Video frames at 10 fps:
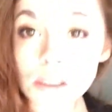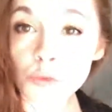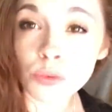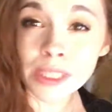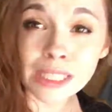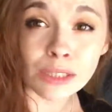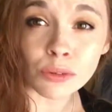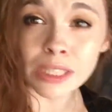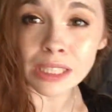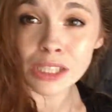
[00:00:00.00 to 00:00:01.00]
is
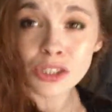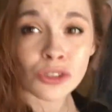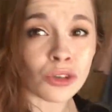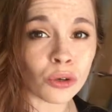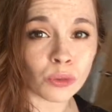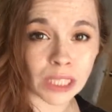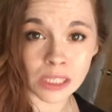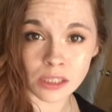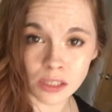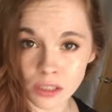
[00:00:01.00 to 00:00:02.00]
really so
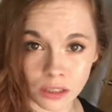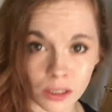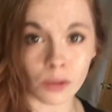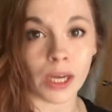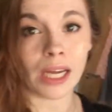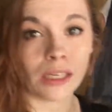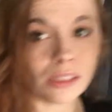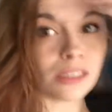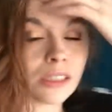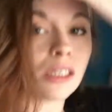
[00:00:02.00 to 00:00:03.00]
easy to do,
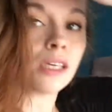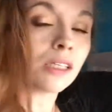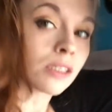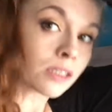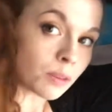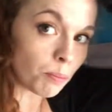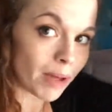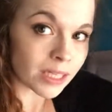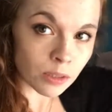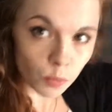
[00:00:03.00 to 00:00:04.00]
and it's the
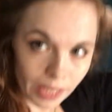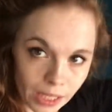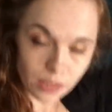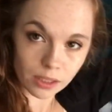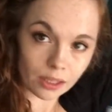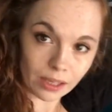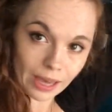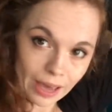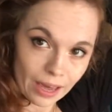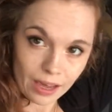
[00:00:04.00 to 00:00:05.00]
best way to curl your
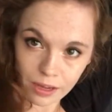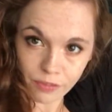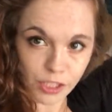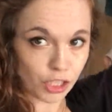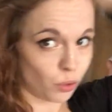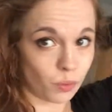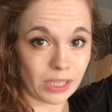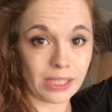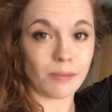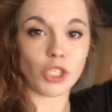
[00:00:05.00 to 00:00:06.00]
hair if you don't want
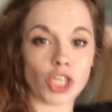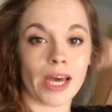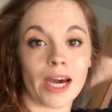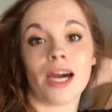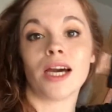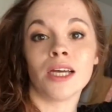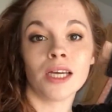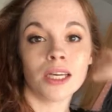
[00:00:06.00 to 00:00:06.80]
to damage your hair